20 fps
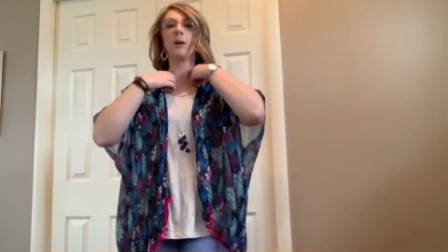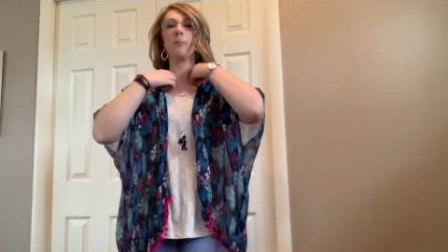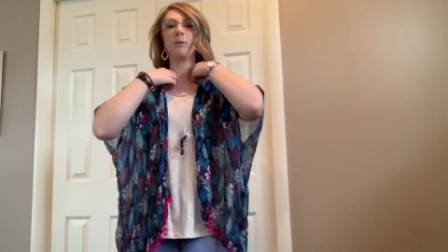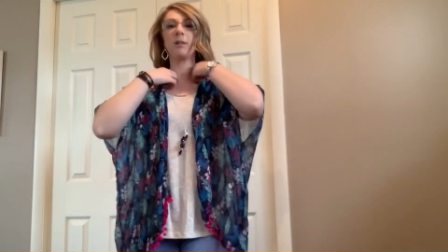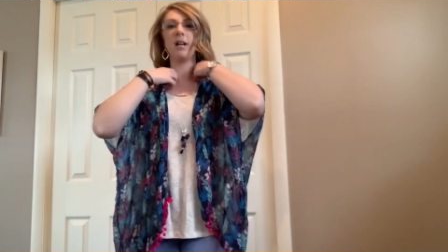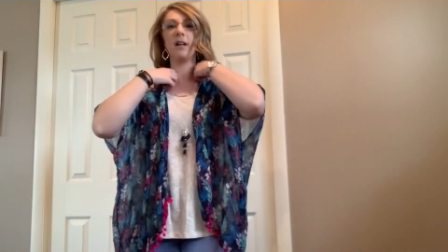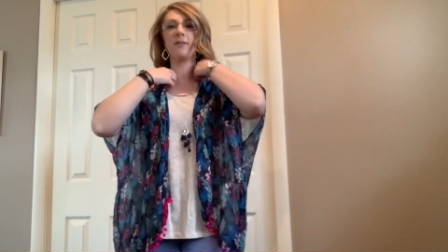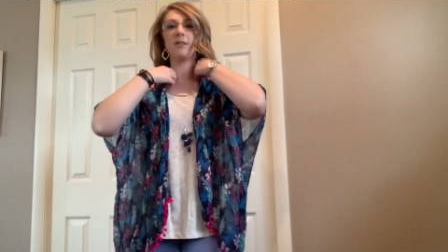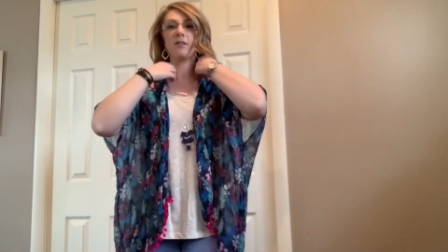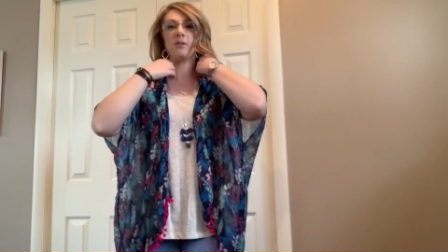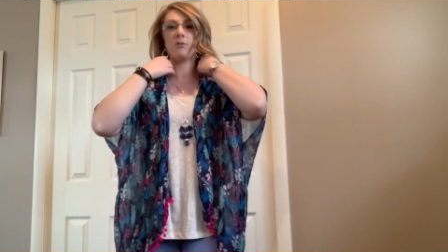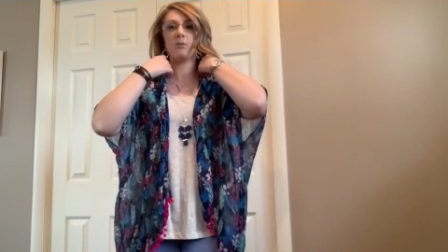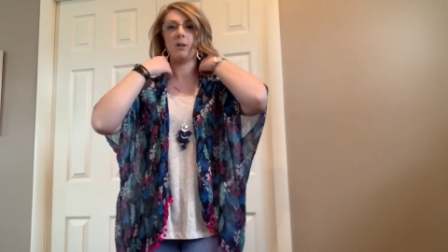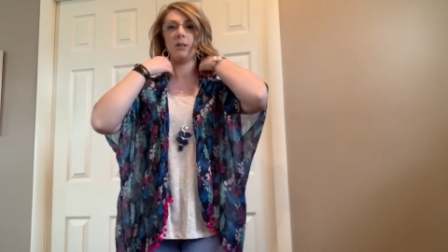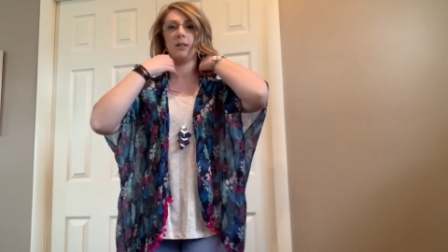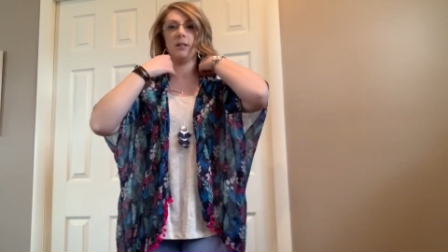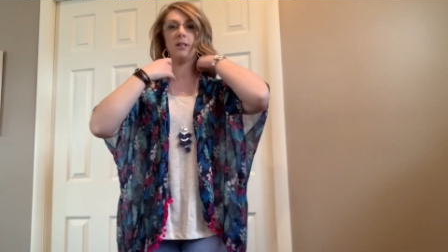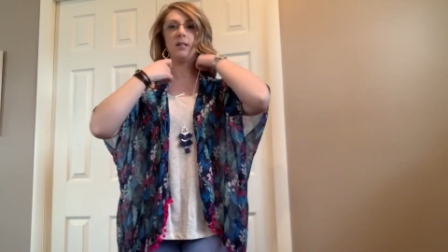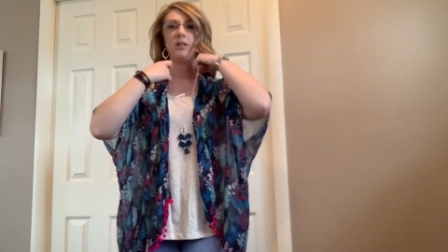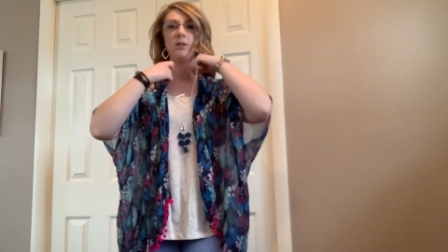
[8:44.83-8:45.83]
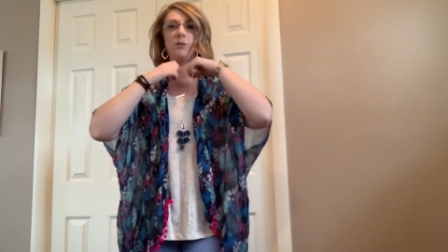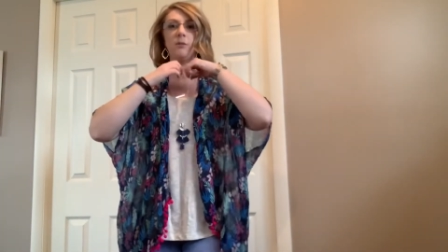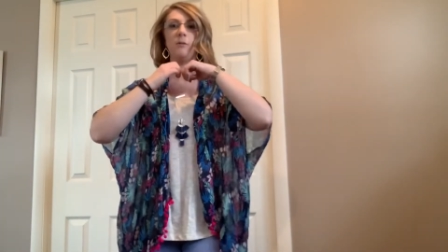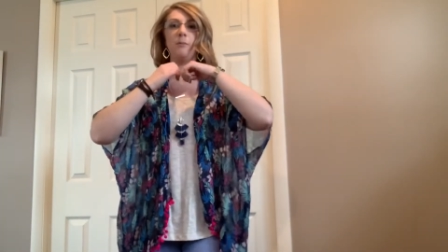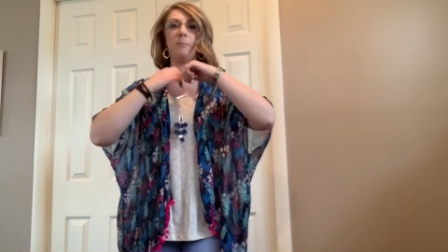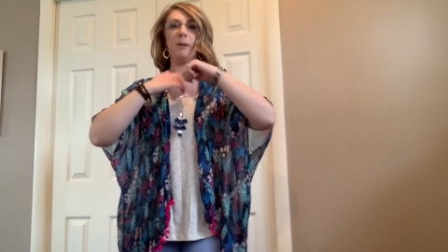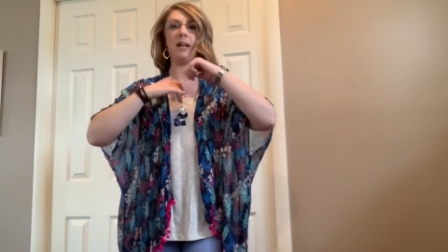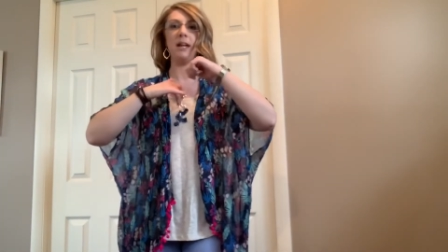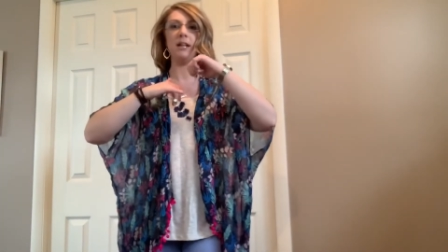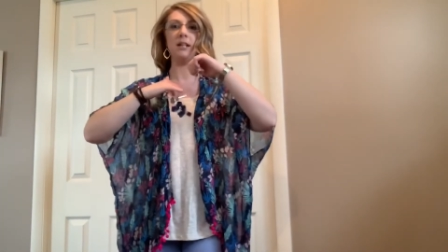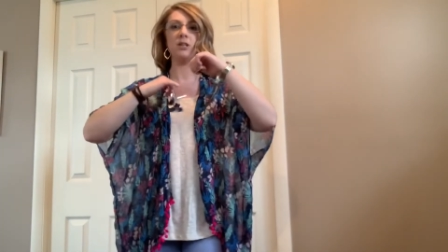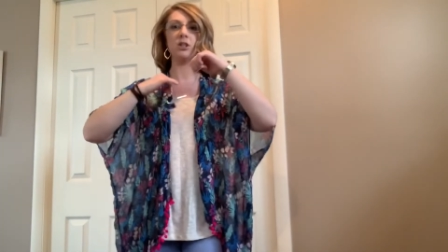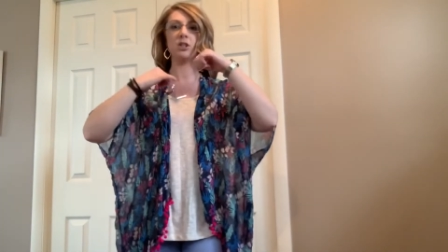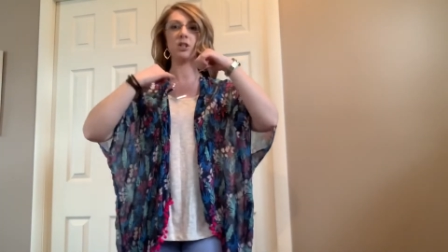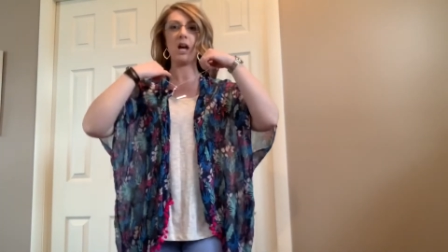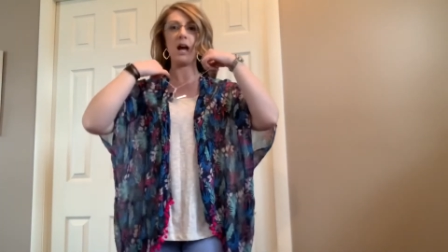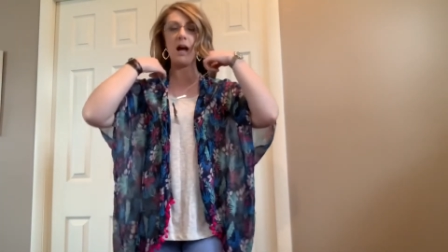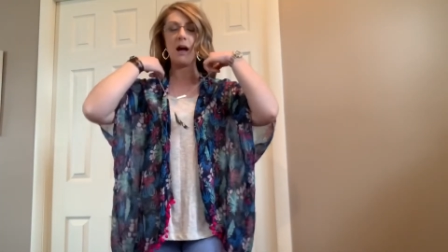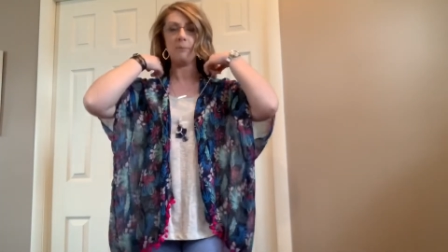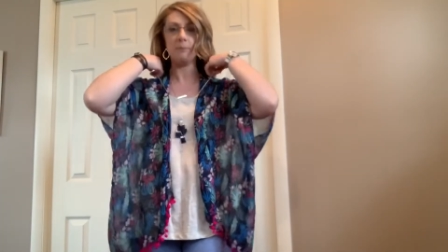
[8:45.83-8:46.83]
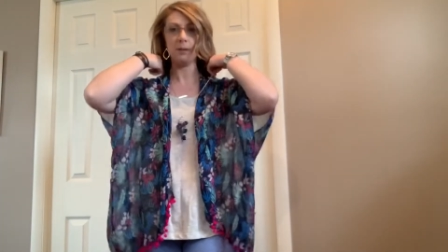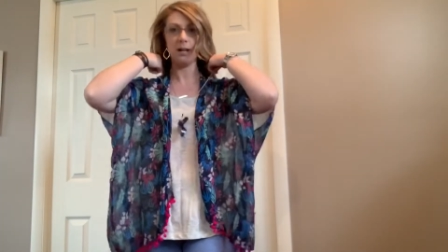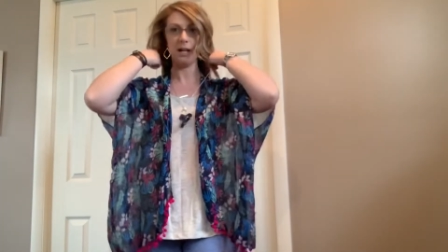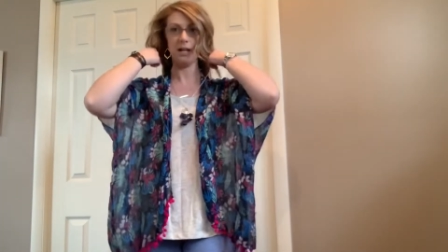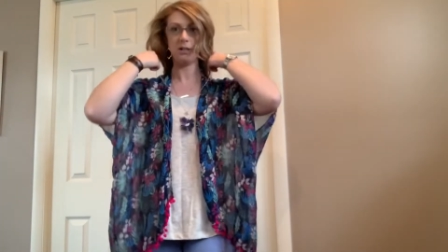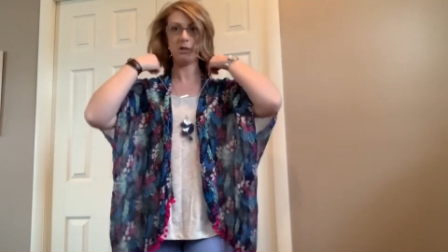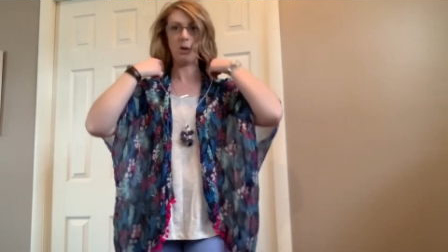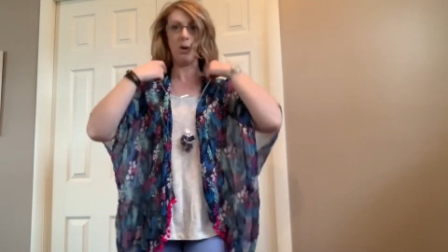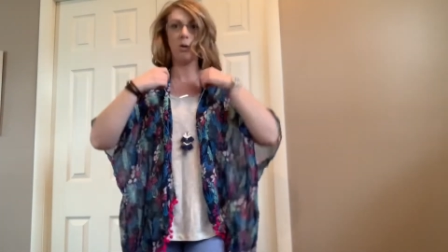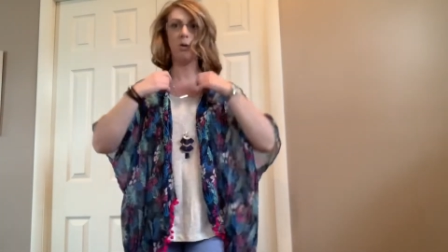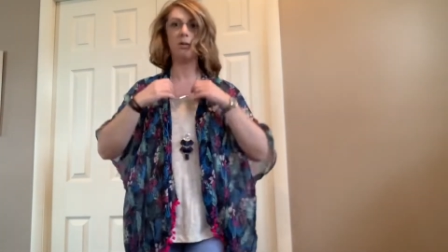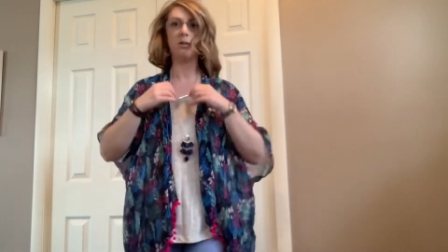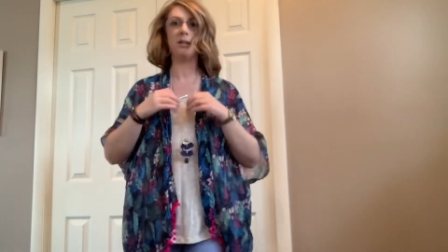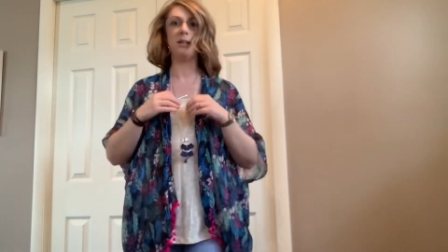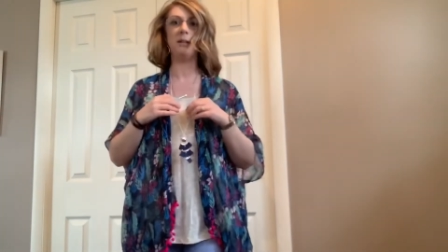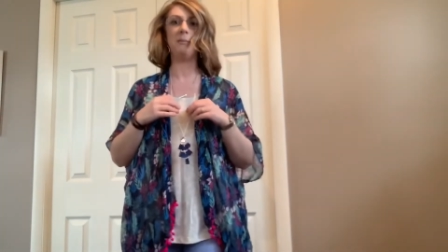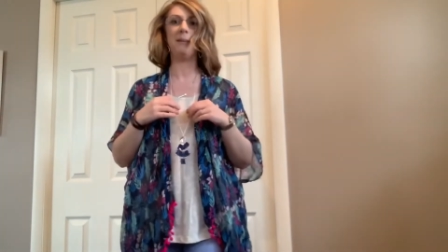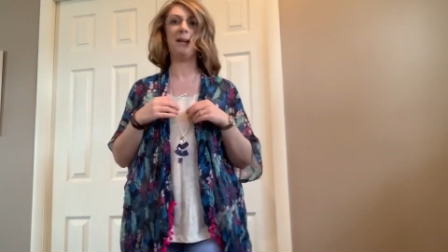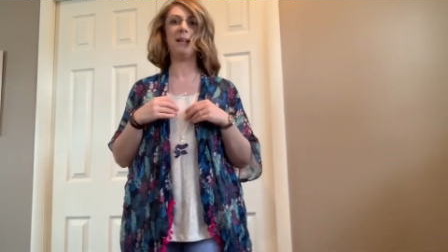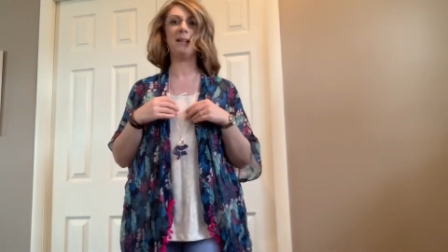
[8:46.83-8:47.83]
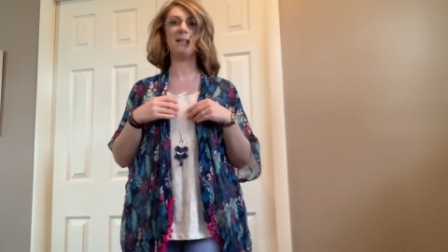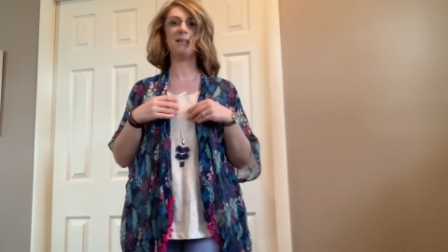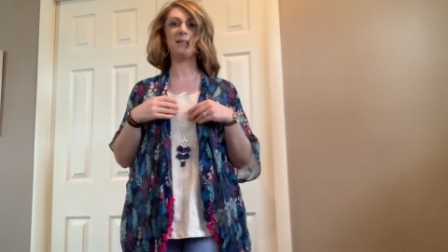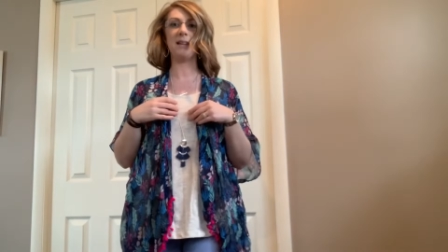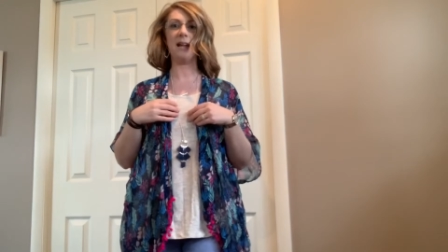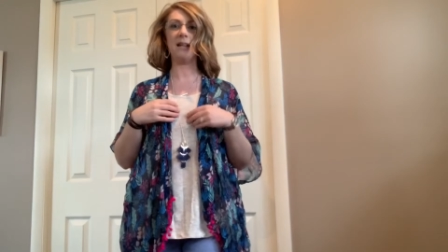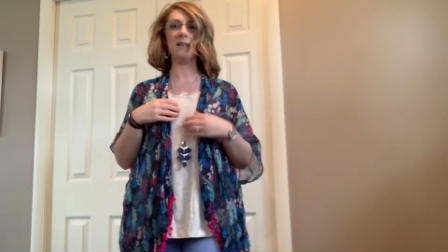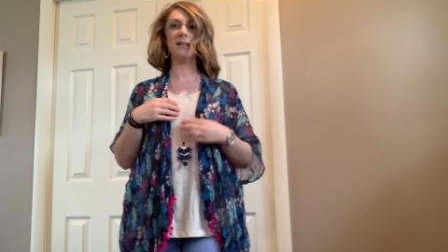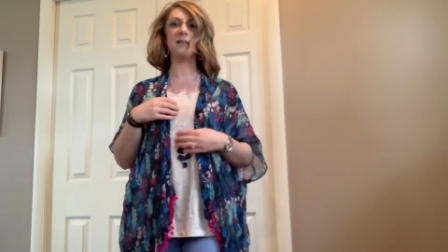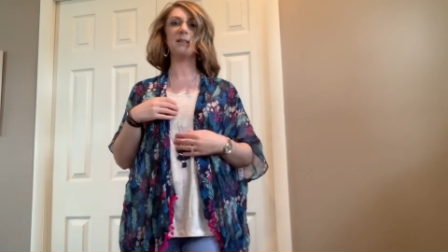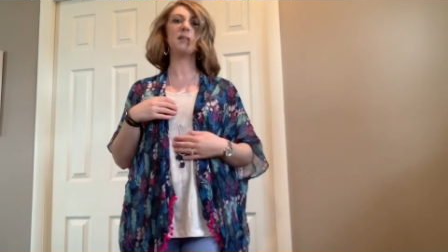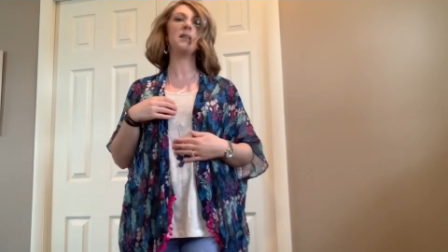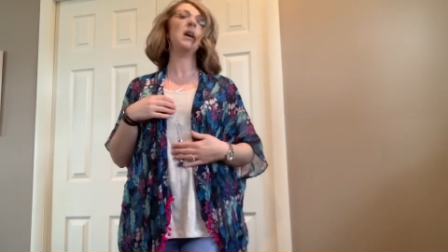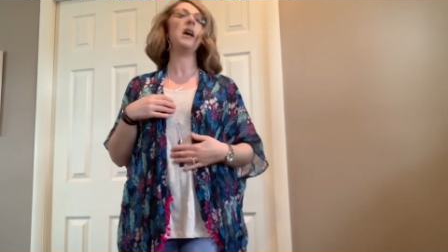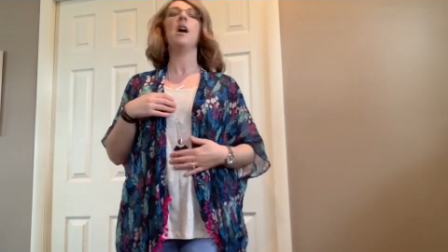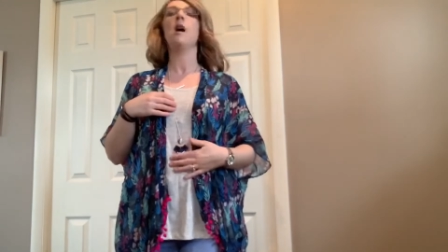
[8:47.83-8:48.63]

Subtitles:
But on this really cute beige top, it totally makes sense,